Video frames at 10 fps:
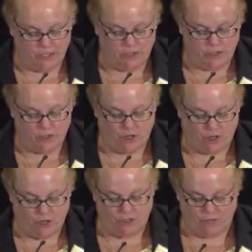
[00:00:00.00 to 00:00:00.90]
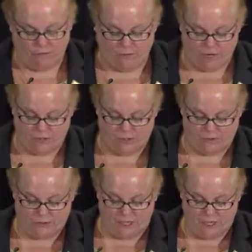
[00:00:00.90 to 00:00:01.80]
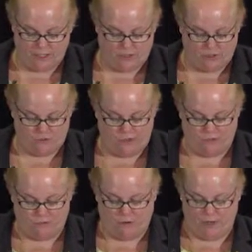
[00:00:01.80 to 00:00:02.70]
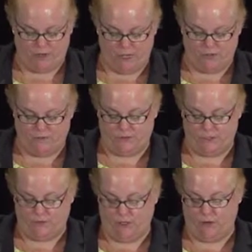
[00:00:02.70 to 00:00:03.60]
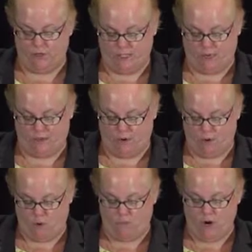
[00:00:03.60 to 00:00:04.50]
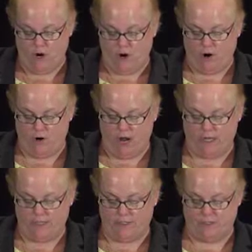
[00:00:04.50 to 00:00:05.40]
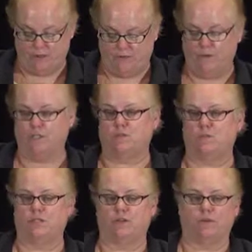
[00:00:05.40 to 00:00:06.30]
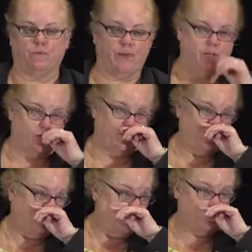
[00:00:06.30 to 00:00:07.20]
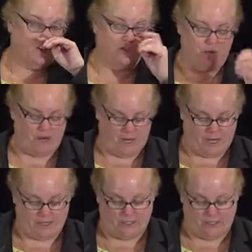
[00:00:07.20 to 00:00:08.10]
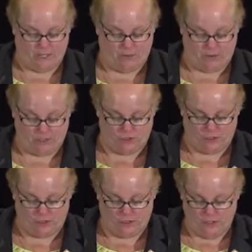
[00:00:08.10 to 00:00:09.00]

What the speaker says: at discharge, therefore episodes ending in a transfer or inpatient facility or death at home are not considered for this particular measure, and it's just because you're not asking that question.